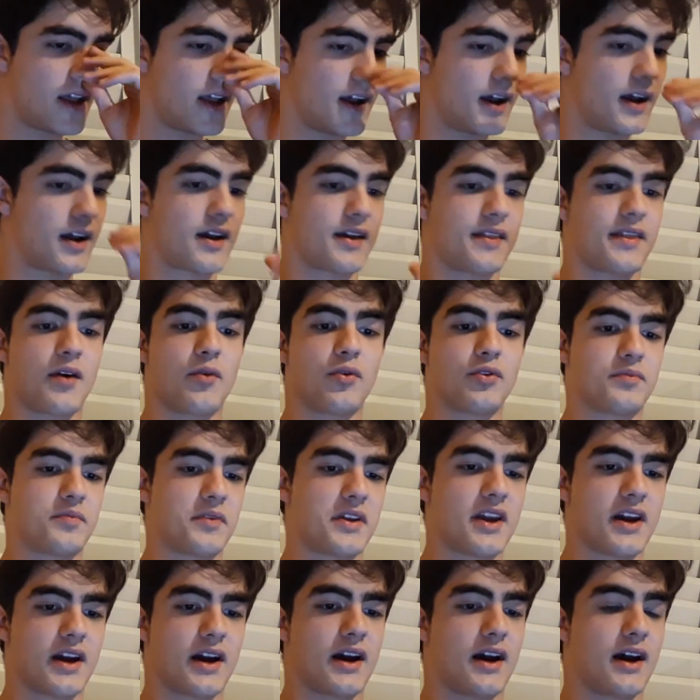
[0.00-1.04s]
That would
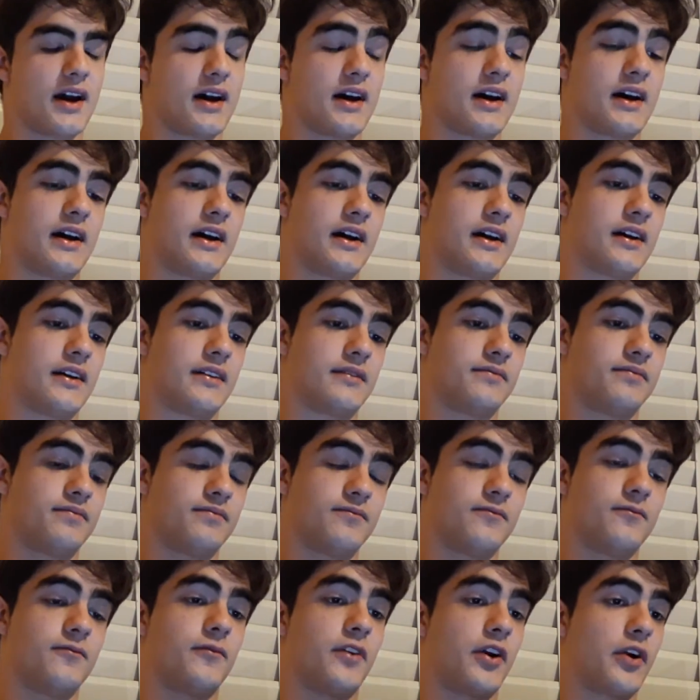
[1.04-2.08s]
be a
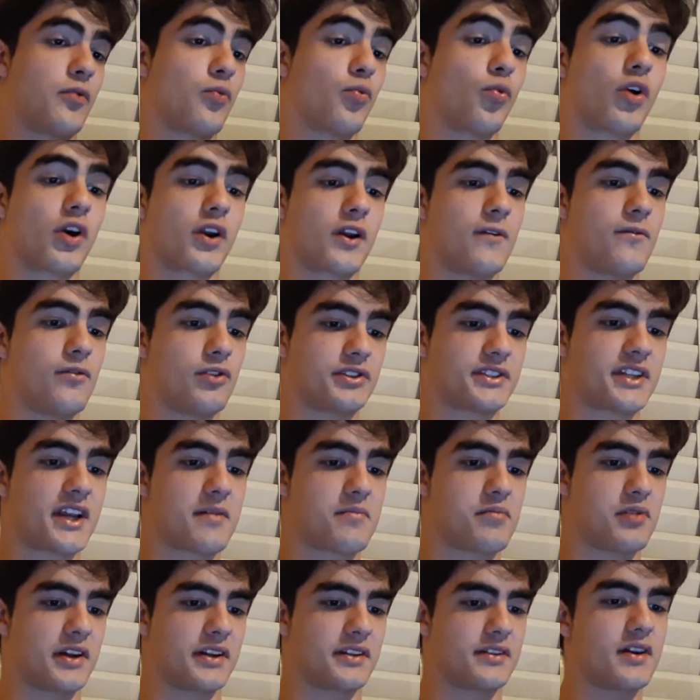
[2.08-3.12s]
very workable
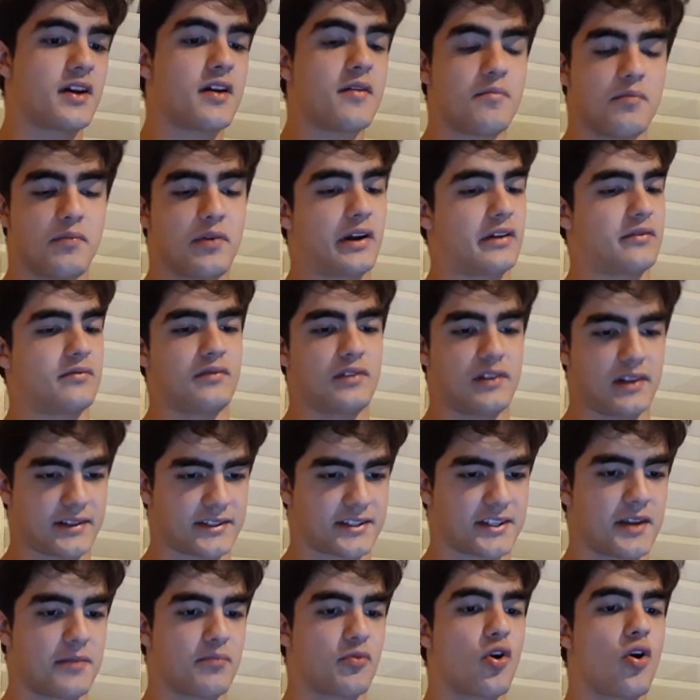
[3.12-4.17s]
template. But let's
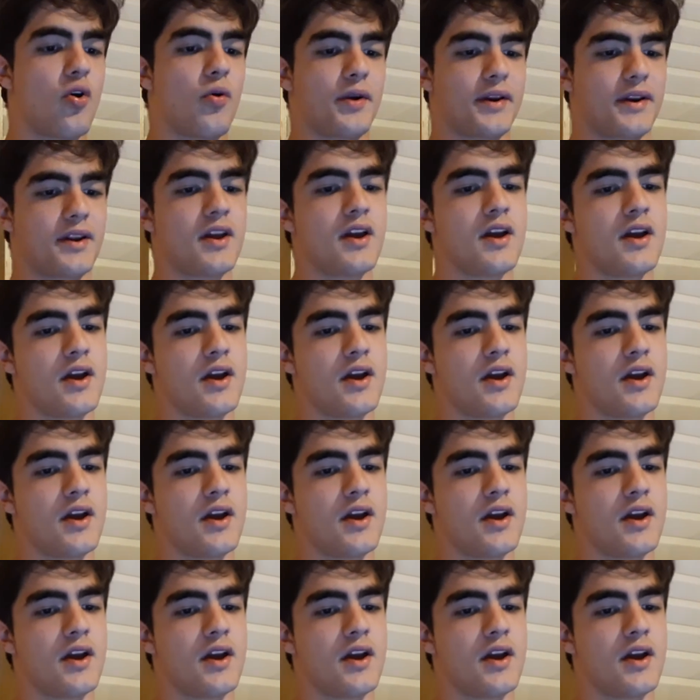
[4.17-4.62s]
keep going.